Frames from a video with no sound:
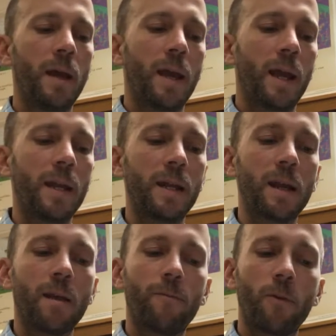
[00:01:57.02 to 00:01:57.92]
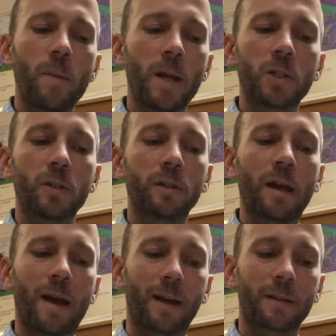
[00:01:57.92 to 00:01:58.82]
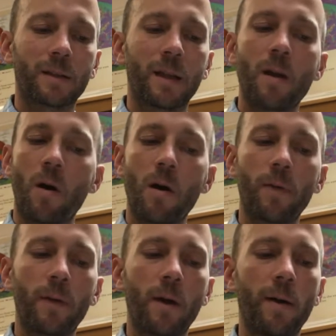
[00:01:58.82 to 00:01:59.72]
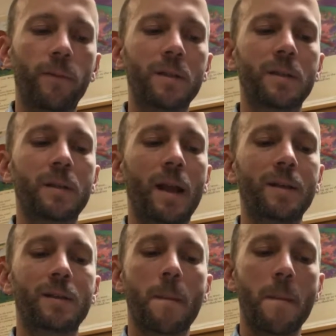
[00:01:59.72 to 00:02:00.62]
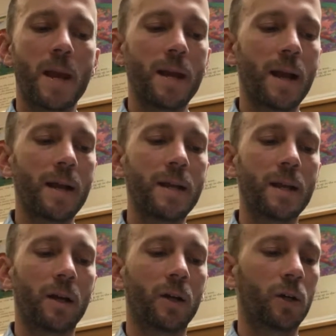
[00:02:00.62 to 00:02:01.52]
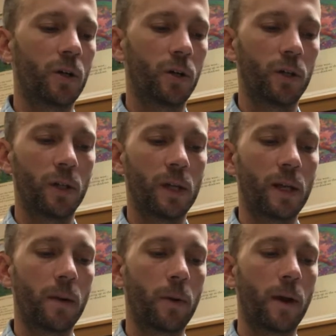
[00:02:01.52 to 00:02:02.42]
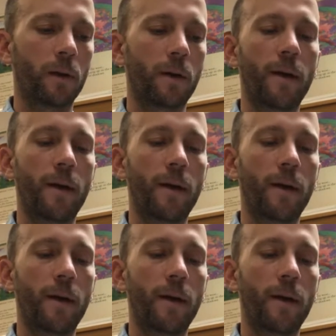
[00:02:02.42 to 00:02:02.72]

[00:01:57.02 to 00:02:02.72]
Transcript: In an informational text, an author often states the main idea early in a paragraph